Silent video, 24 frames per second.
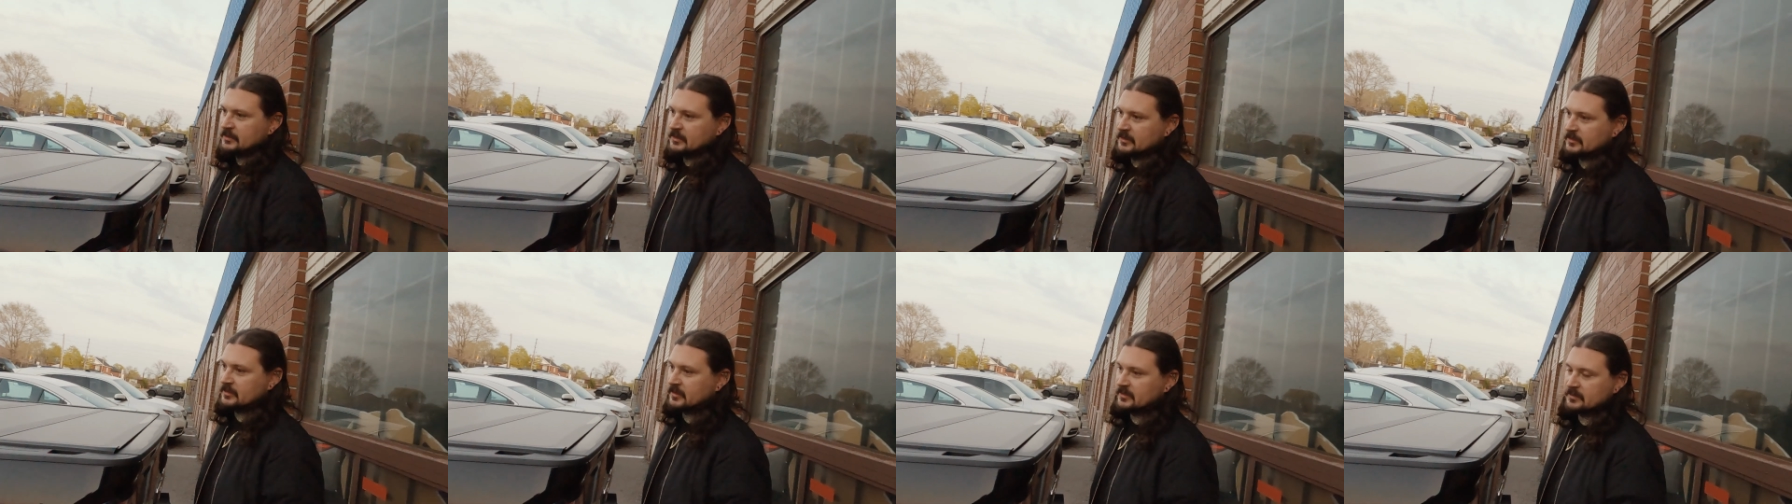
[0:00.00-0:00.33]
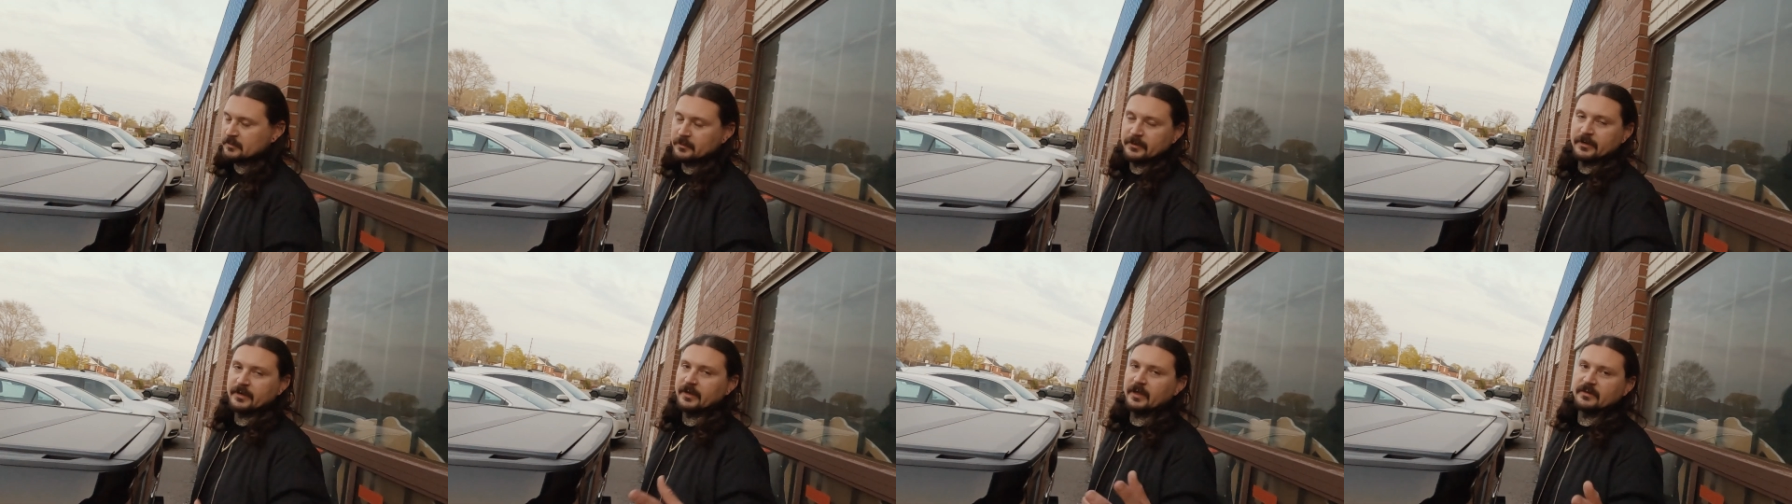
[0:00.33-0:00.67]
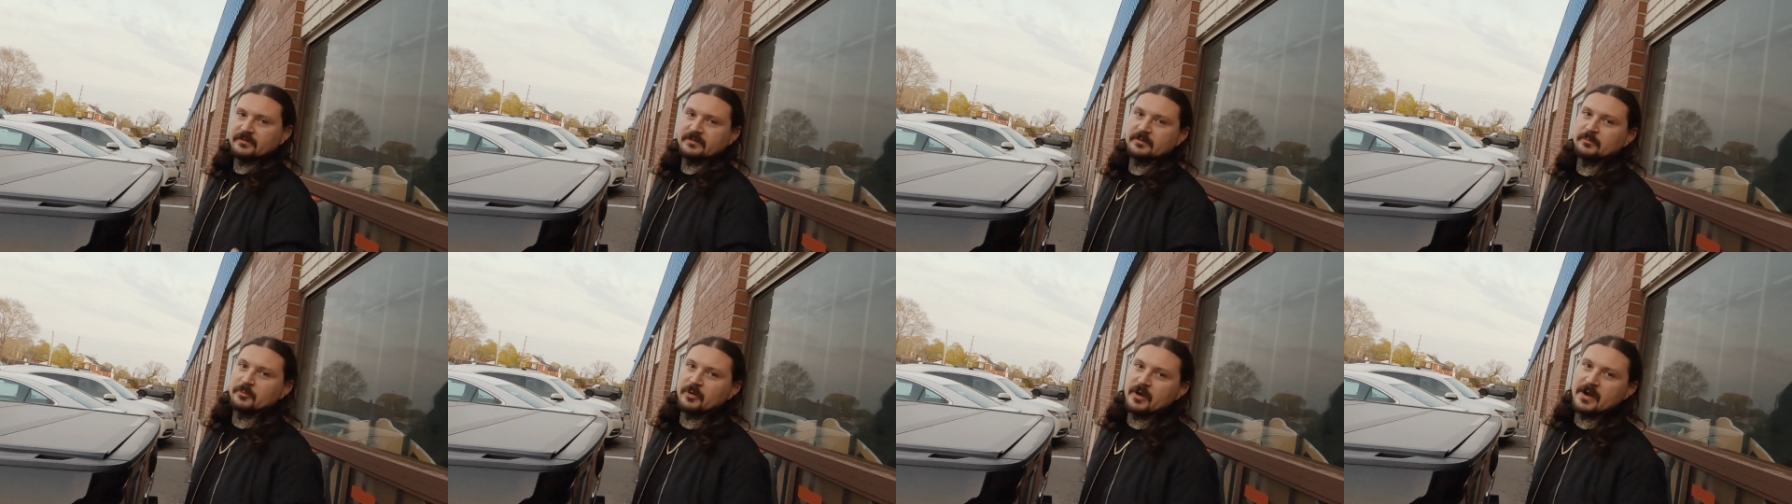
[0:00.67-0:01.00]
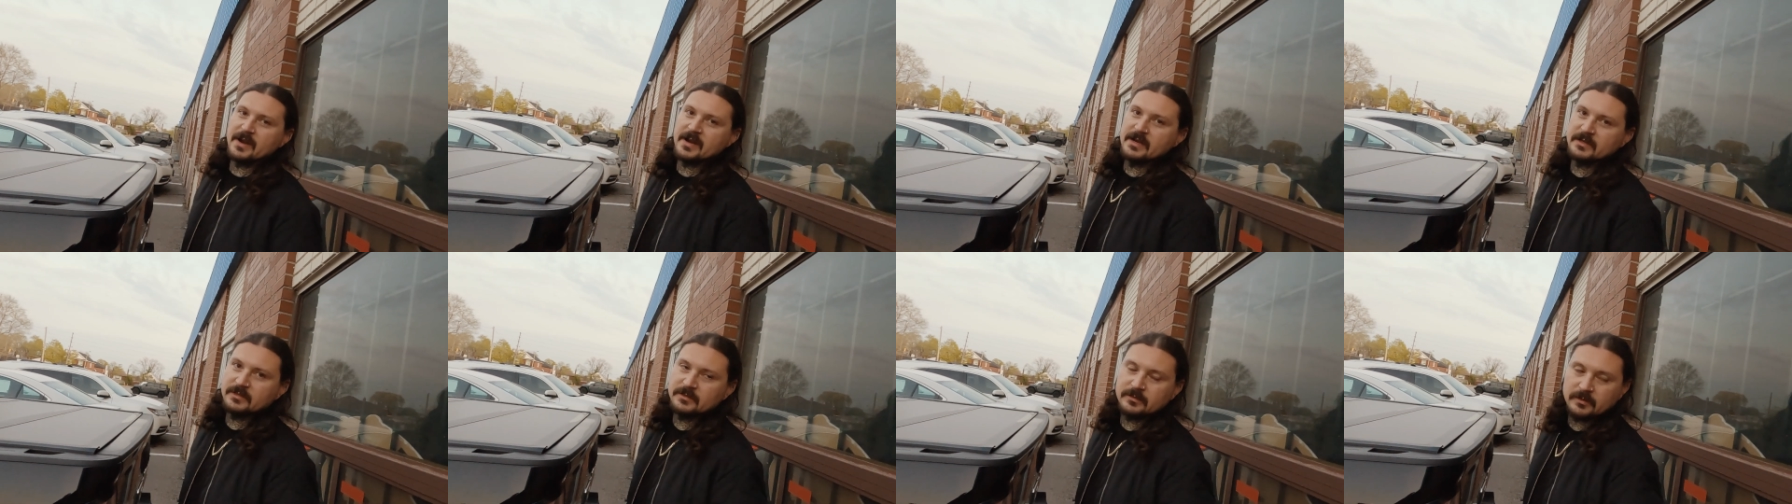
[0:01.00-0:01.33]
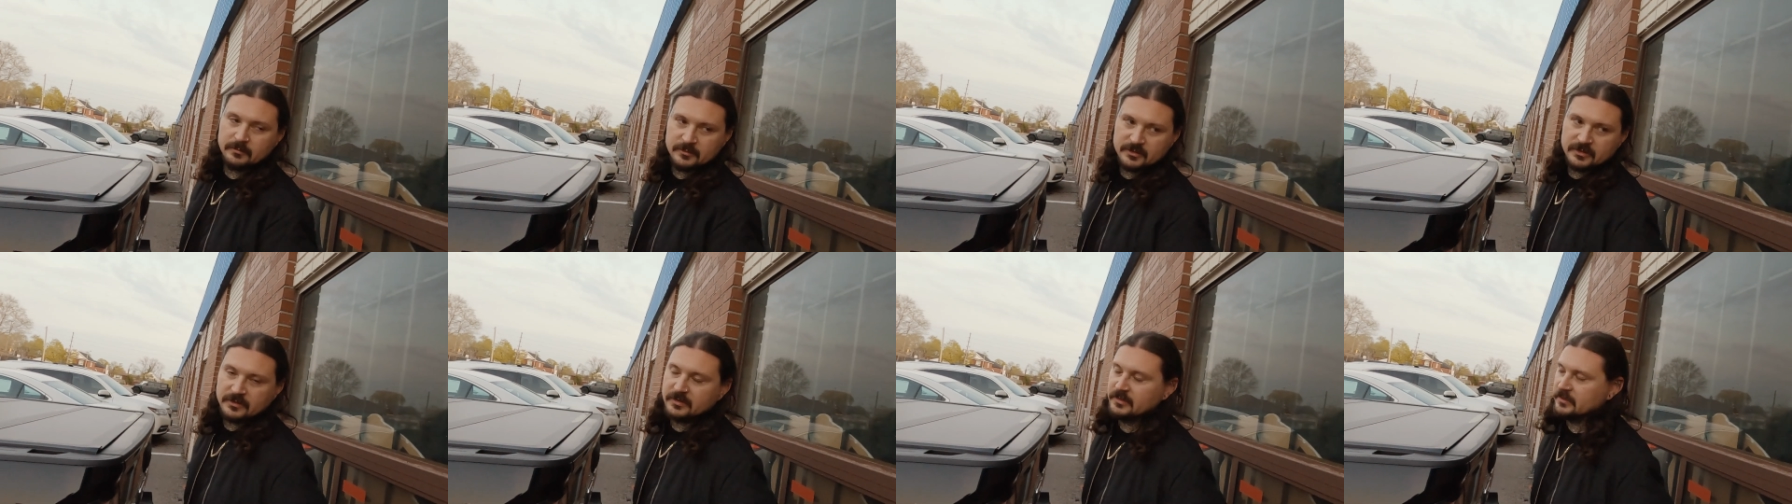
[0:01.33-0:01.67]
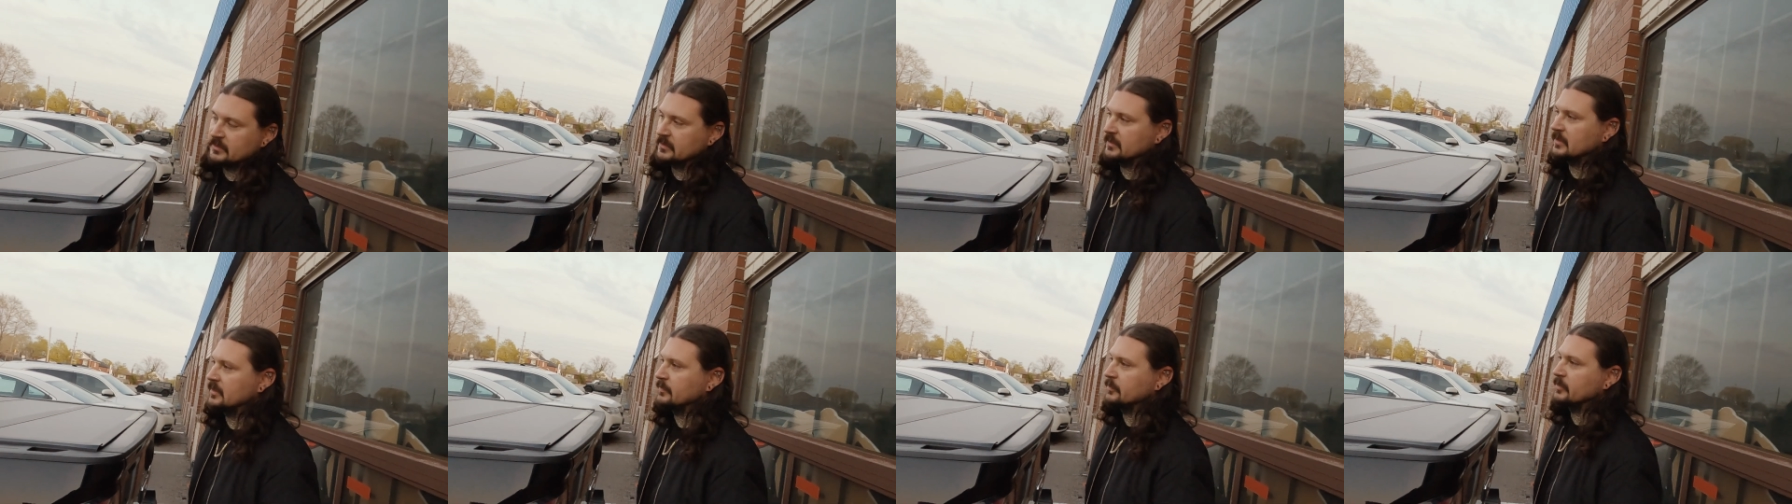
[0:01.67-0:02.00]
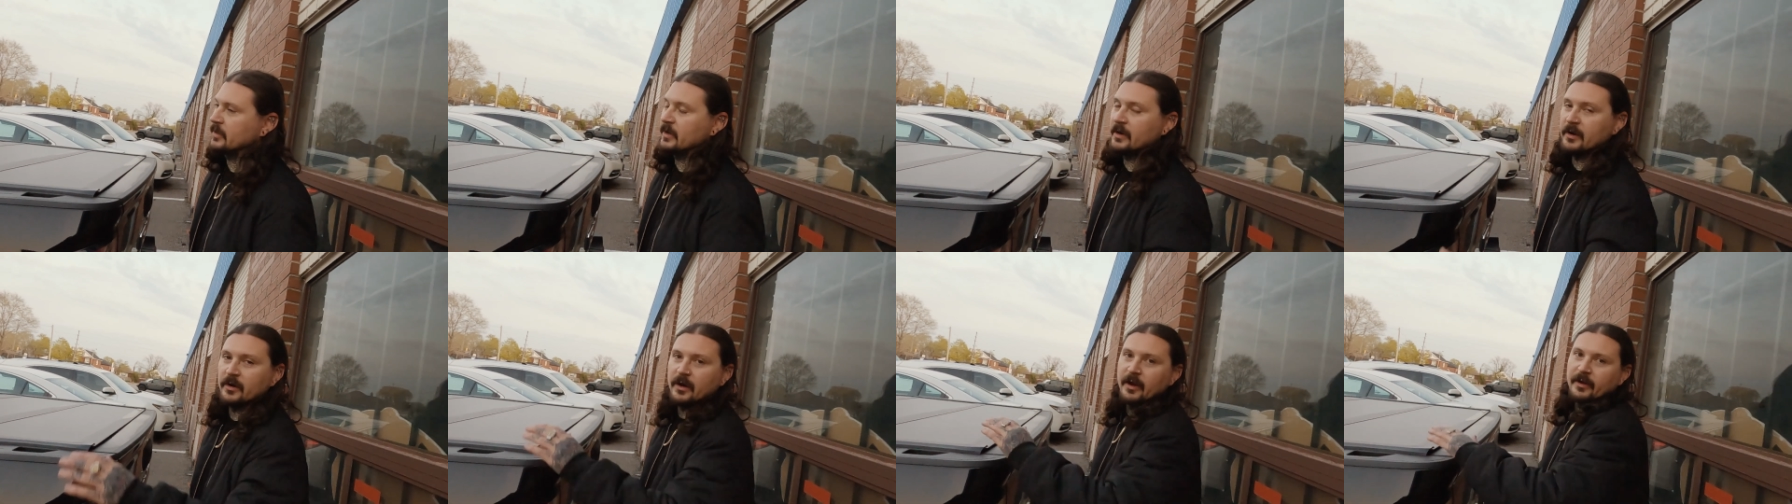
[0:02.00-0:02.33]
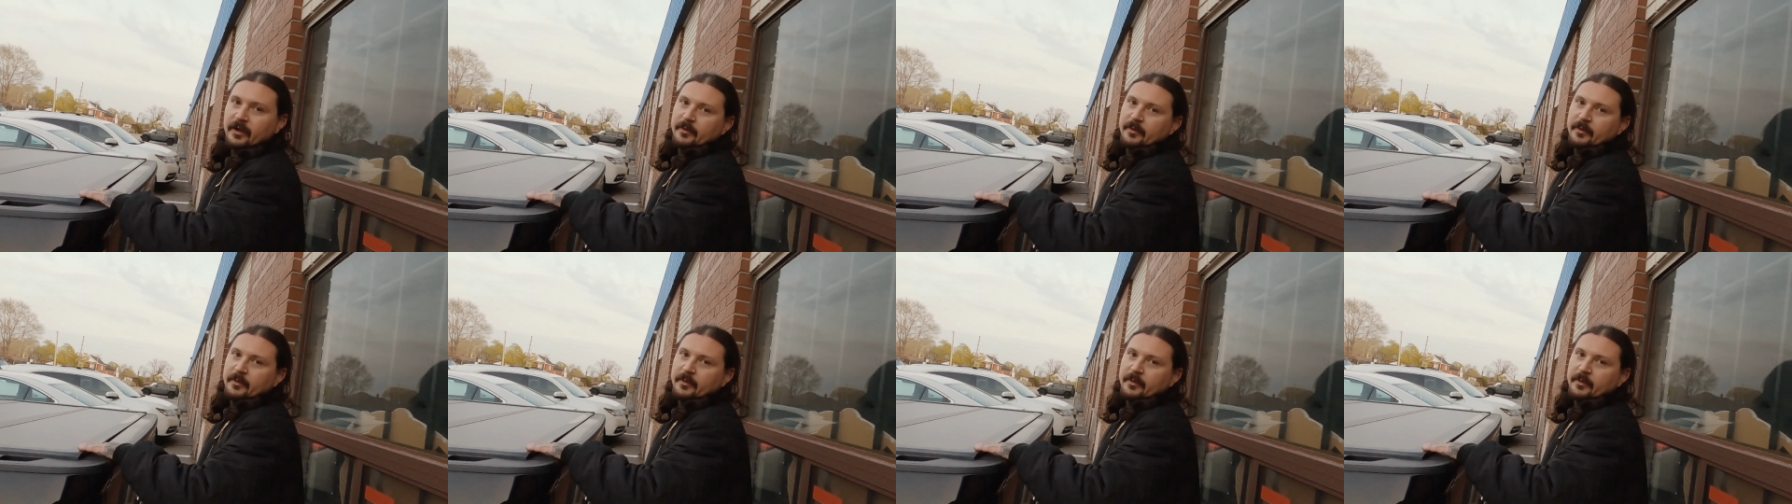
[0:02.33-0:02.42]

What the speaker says: just because we're gonna get some rain. So I'm just gonna keep it here.